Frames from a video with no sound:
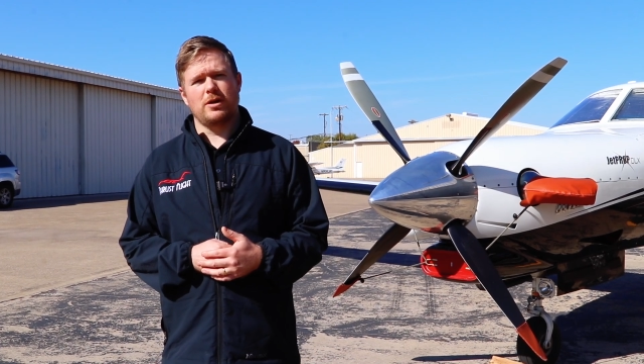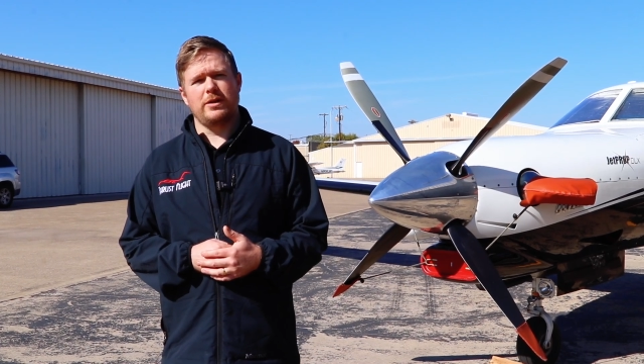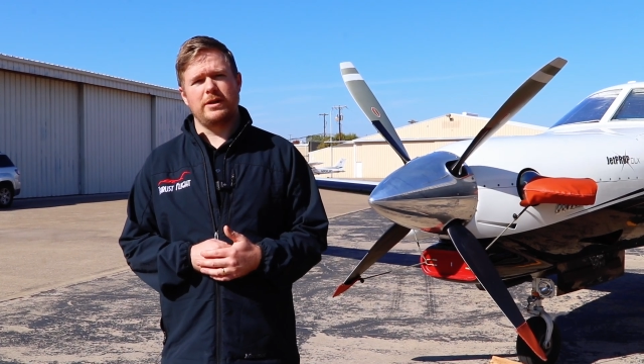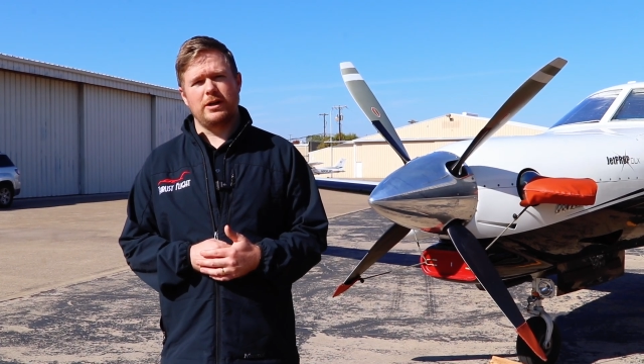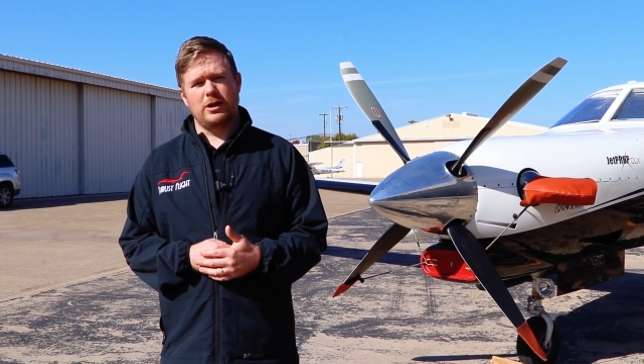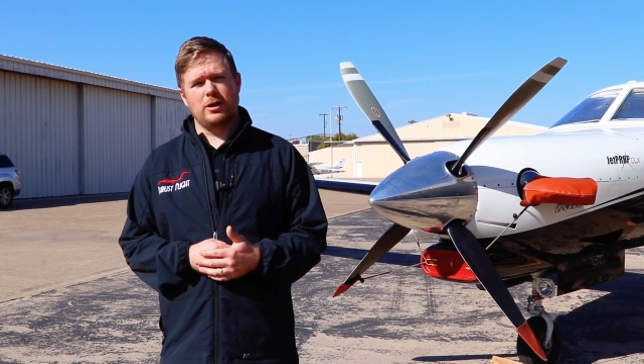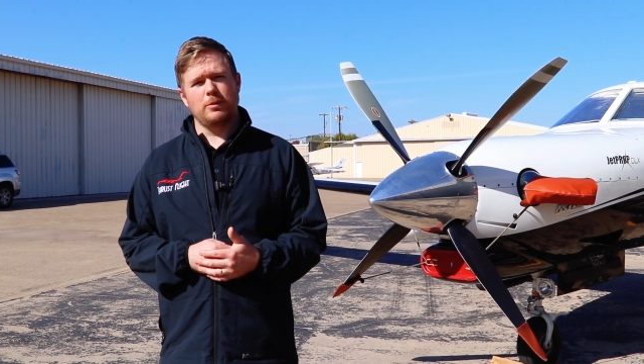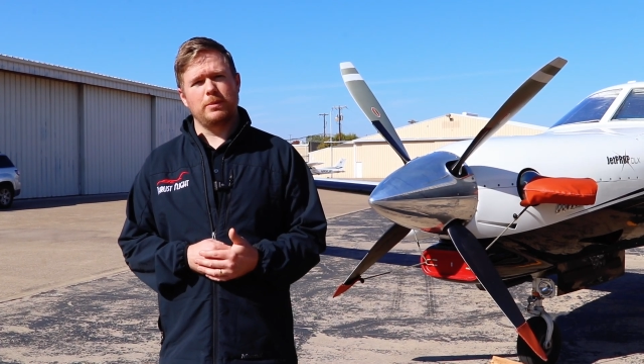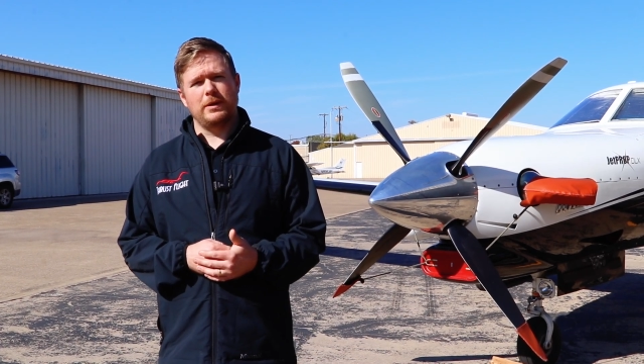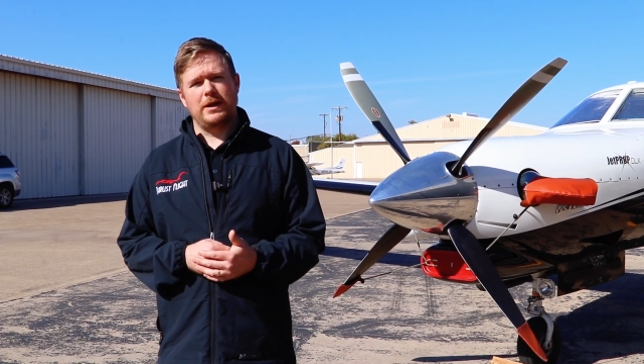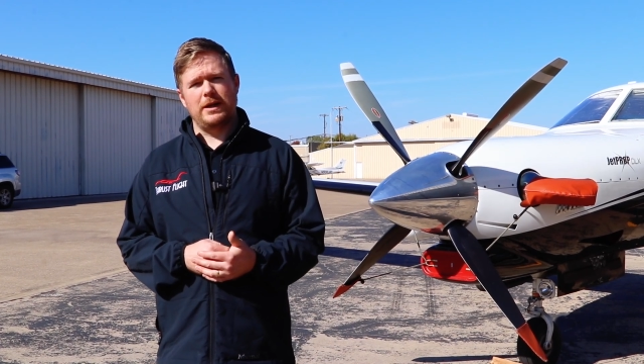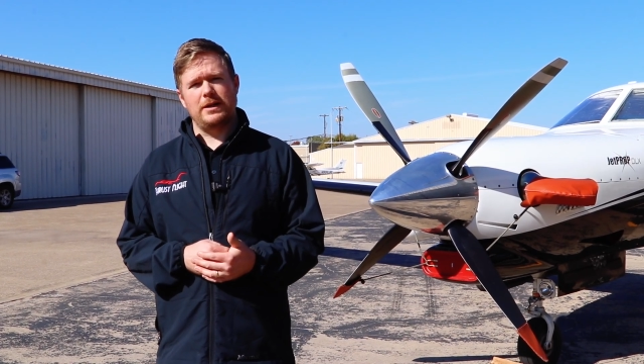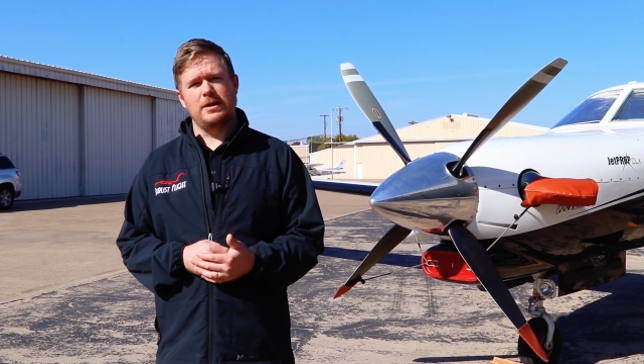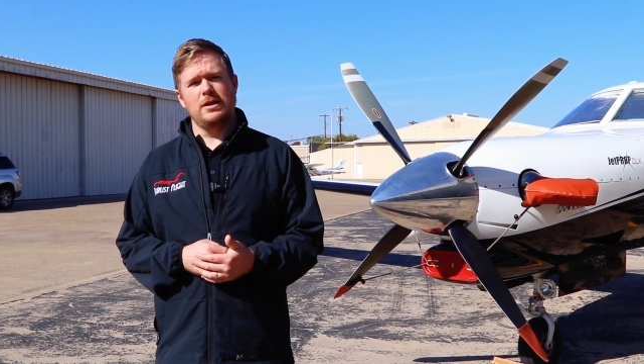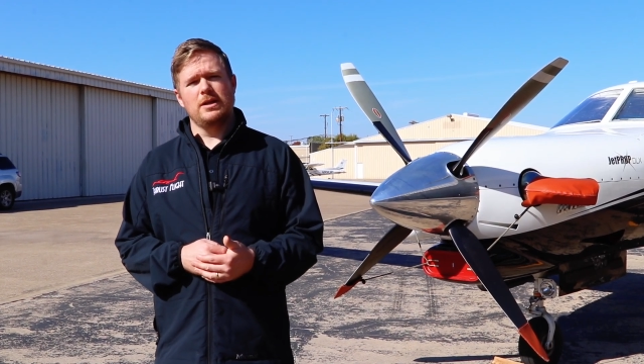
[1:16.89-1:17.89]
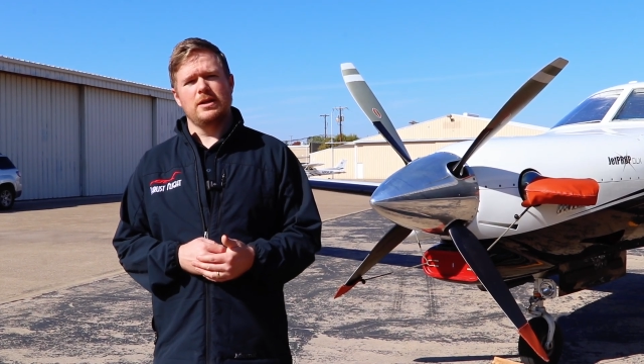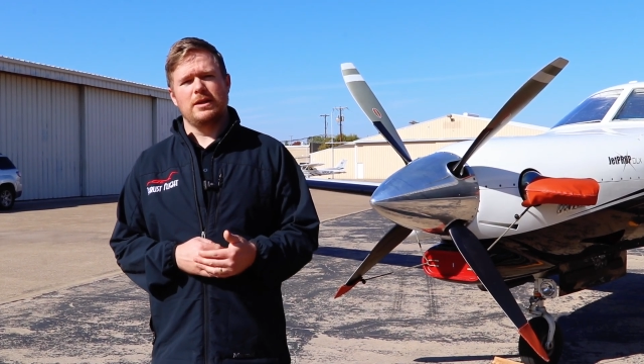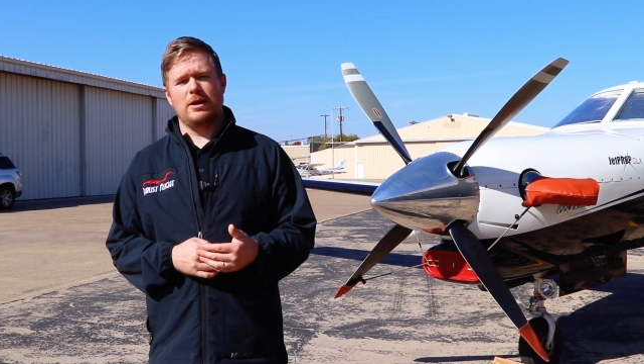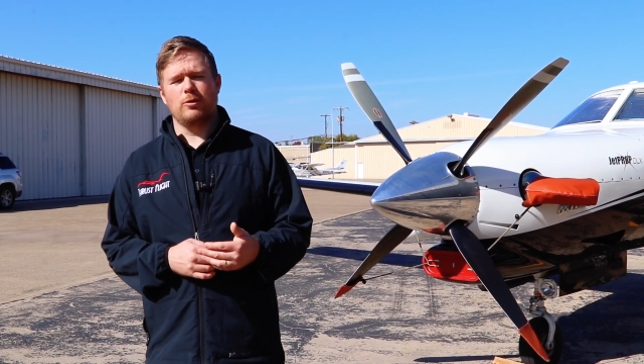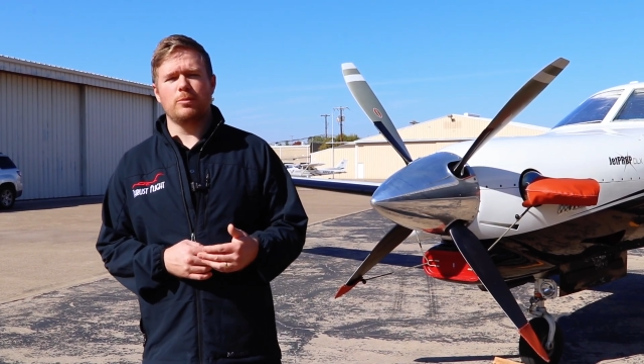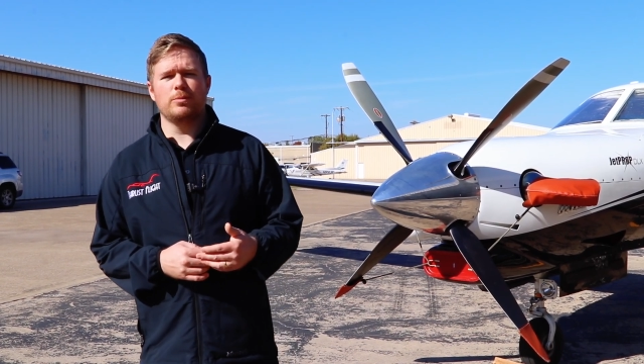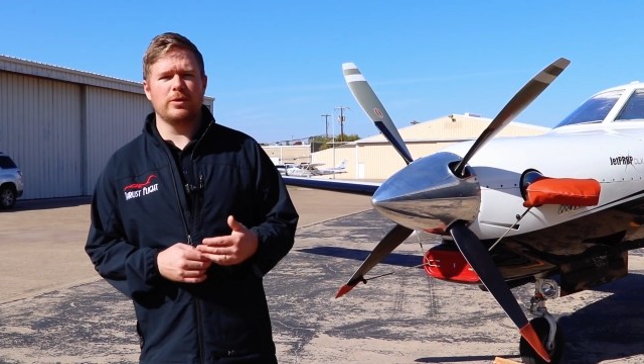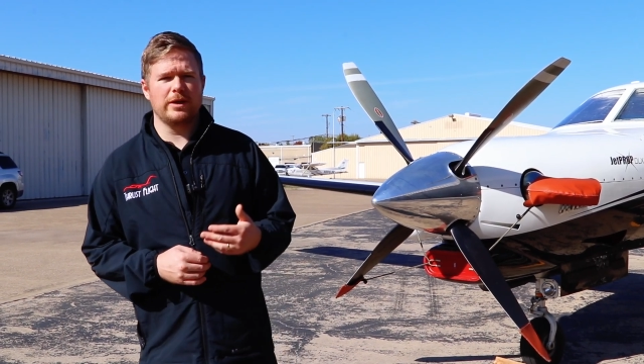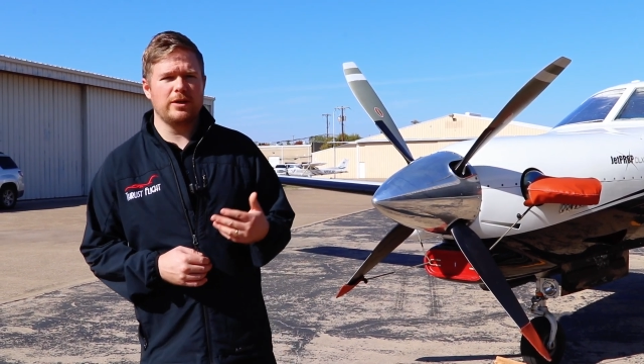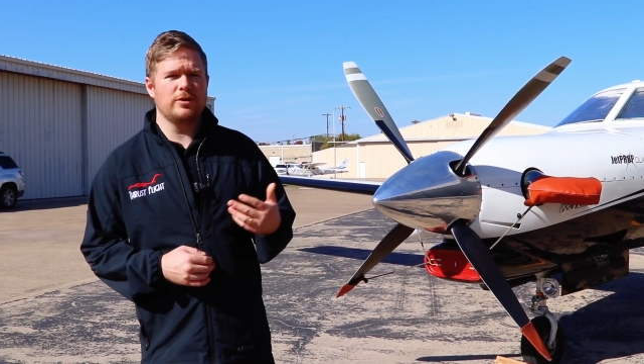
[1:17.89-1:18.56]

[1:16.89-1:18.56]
on their airplane, that would bring